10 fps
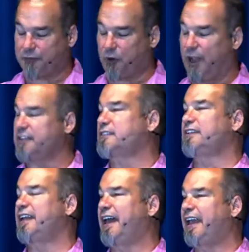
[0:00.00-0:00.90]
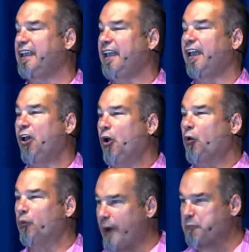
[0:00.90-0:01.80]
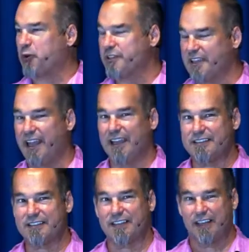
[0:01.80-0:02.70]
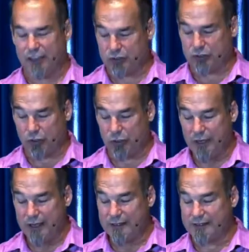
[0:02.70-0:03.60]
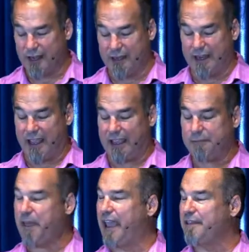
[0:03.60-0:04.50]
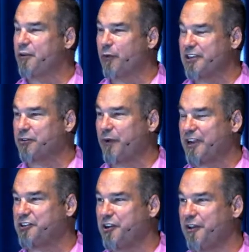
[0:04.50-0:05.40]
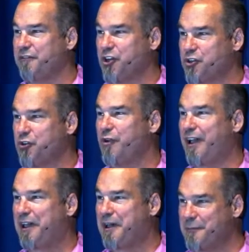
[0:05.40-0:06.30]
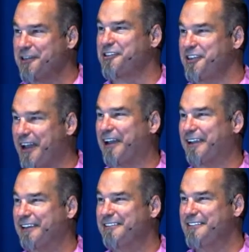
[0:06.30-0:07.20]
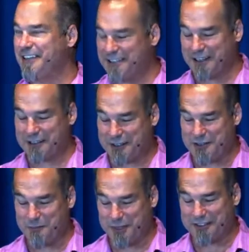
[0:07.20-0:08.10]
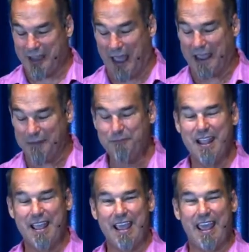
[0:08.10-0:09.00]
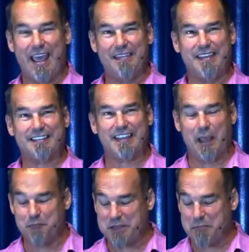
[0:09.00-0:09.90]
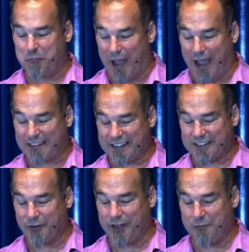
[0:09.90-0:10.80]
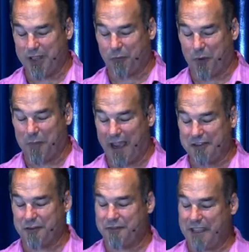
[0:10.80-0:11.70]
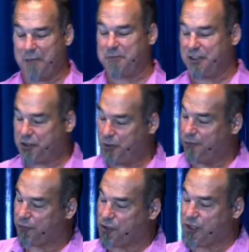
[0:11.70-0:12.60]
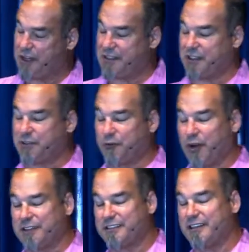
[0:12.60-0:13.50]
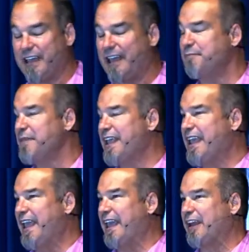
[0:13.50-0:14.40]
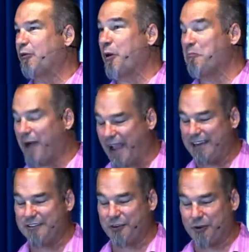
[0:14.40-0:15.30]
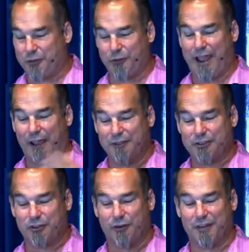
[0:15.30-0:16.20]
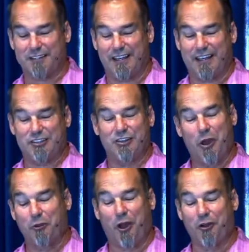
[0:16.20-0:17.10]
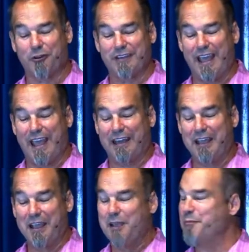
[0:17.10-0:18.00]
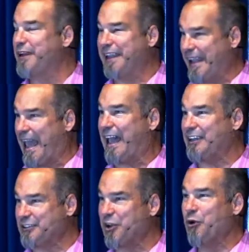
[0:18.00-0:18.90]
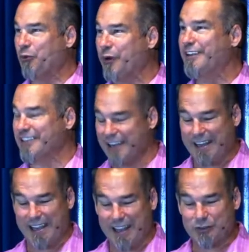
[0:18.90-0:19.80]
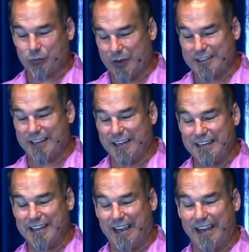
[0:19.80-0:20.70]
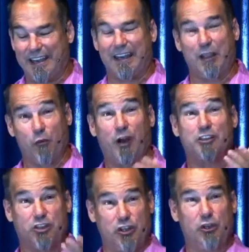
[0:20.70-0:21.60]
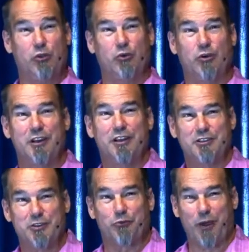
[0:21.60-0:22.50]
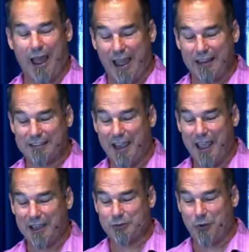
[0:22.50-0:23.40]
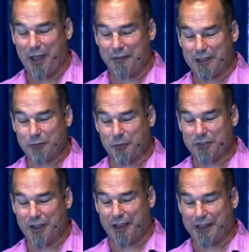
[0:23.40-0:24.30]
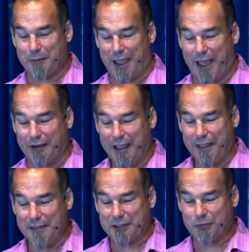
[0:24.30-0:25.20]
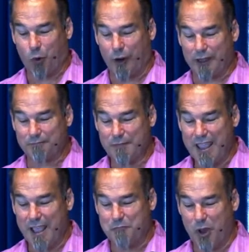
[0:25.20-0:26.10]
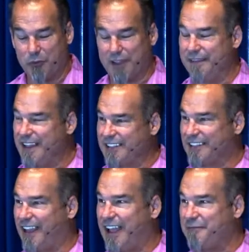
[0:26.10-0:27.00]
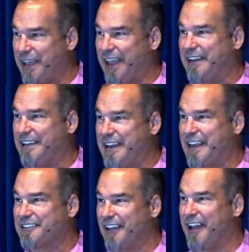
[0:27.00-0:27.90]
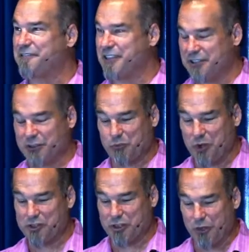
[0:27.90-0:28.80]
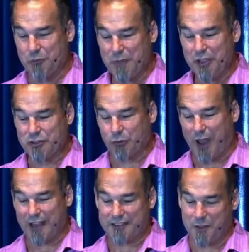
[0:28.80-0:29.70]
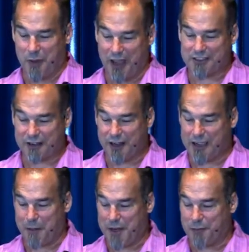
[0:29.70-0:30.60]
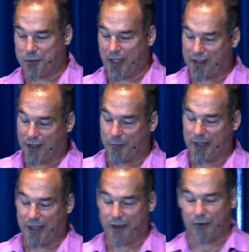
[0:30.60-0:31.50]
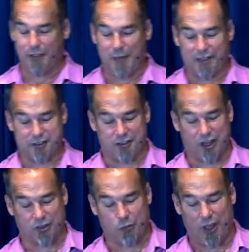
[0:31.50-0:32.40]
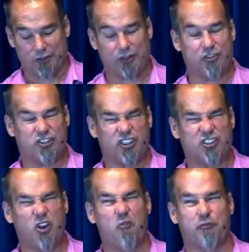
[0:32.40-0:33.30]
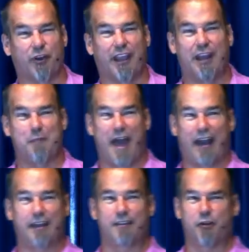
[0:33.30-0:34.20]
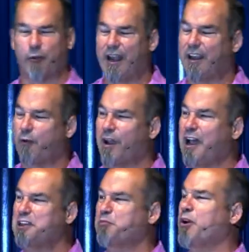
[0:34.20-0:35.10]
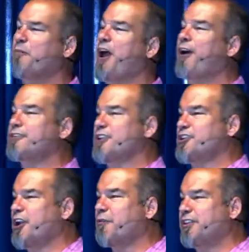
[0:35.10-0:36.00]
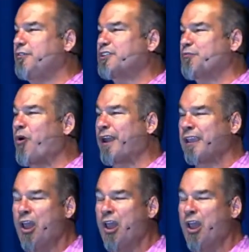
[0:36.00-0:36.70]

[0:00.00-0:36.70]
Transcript: for us today represents Easter Sunday and the resurrection of Yeshua HaMashiach, Jesus the Messiah. And this empty box is going to be a reminder of the empty tomb for Jesus for us today, and a reminder throughout the service that he's no longer dead, but he has risen. He has risen indeed, and he wants you to rise as well. That's what we're talking about this morning. Uh, both in this life and in the next life, Jesus wants you to rise. So the box is going to come into play a little bit later in the message as well, so just don't forget about it. If you're ready to hear what God's put on my heart to share with you this morning,